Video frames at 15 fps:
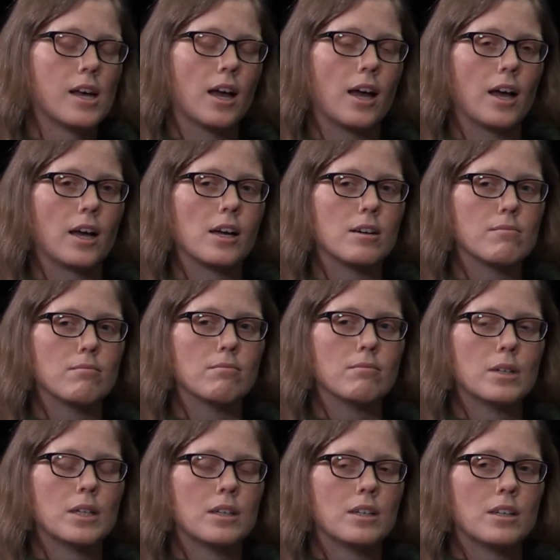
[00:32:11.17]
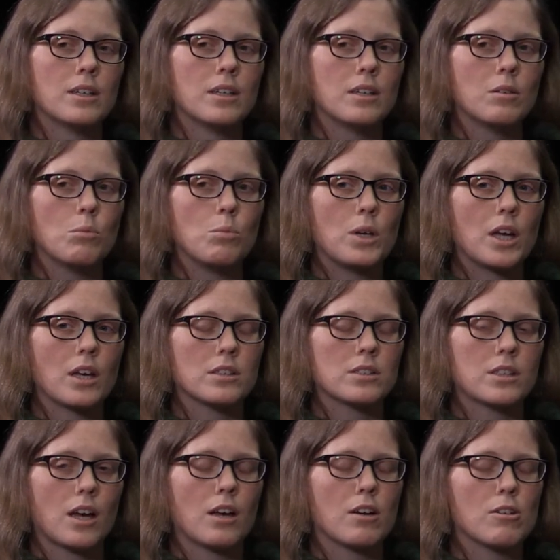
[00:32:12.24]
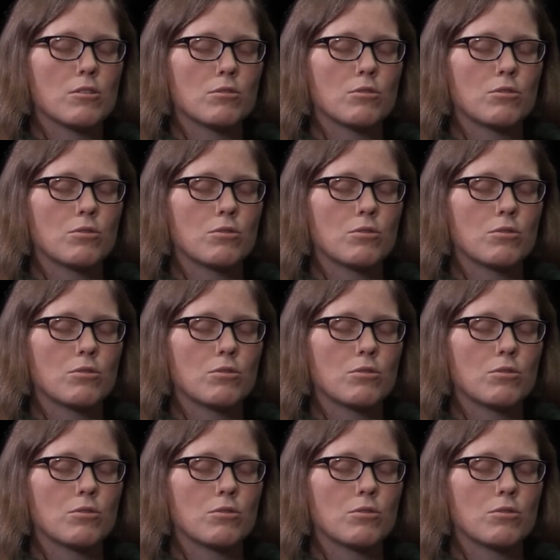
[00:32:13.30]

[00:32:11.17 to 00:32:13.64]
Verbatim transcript: um, because of